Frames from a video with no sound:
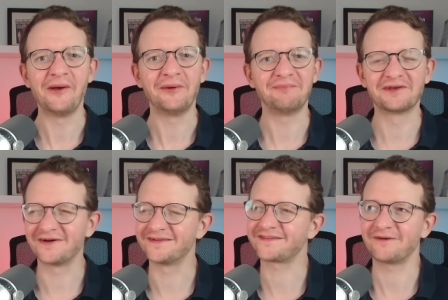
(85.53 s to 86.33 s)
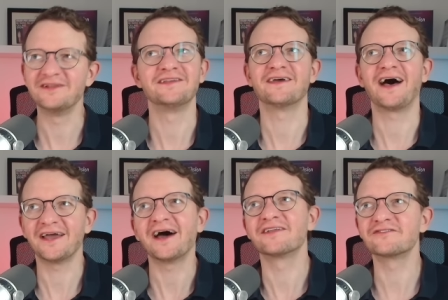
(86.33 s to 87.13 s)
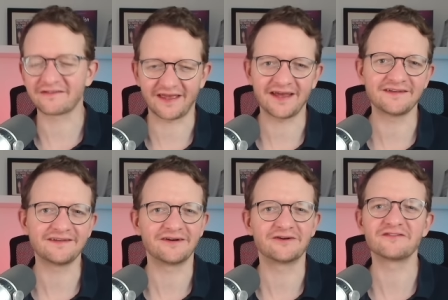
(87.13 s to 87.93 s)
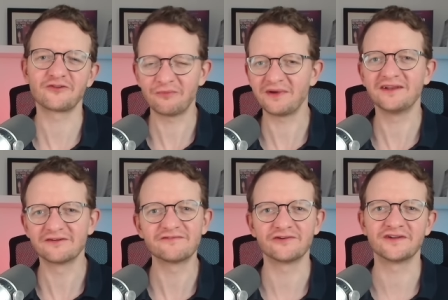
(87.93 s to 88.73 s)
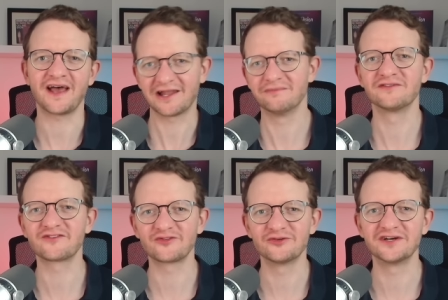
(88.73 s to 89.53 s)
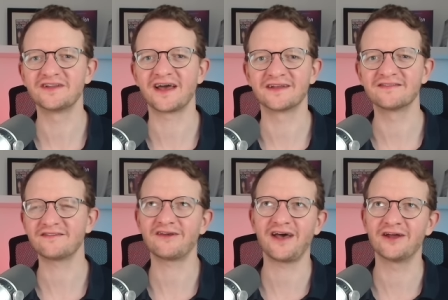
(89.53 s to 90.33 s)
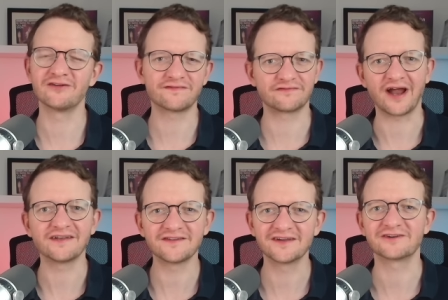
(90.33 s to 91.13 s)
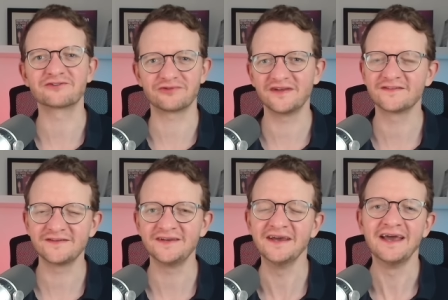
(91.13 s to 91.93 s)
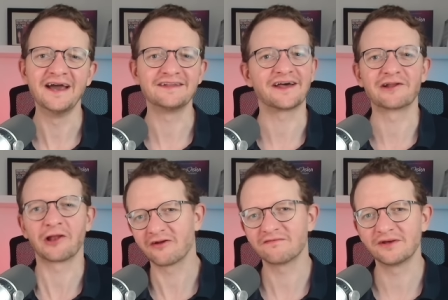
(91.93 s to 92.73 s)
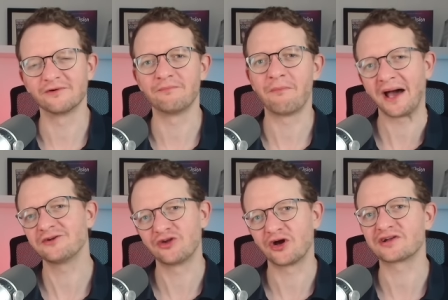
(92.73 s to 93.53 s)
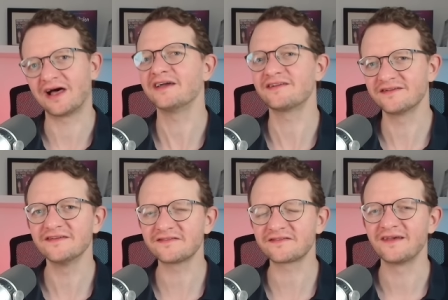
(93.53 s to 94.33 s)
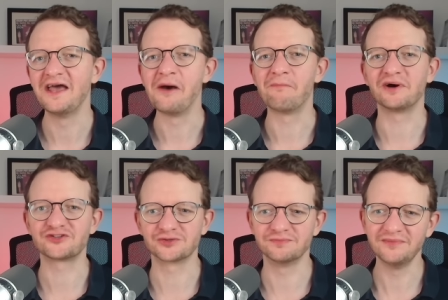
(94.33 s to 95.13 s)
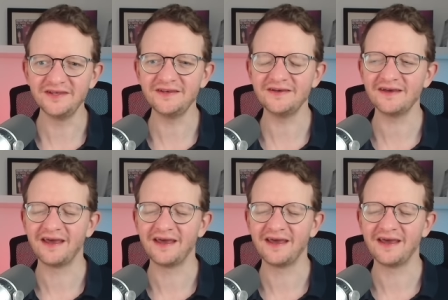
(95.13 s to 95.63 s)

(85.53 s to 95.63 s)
Because, I mean, I understand that there are so many different elements to it and it's kind of frantic and crazy that a lot of people might not like this. But to me,